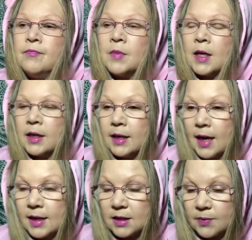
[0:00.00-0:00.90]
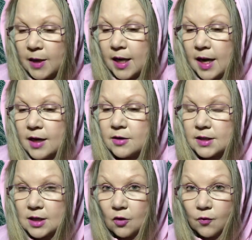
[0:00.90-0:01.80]
like I asked my higher
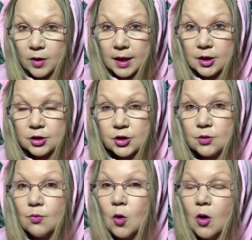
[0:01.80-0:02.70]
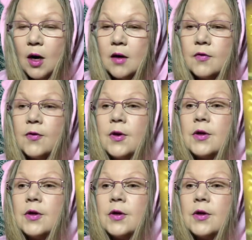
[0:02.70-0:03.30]
self what I could do more of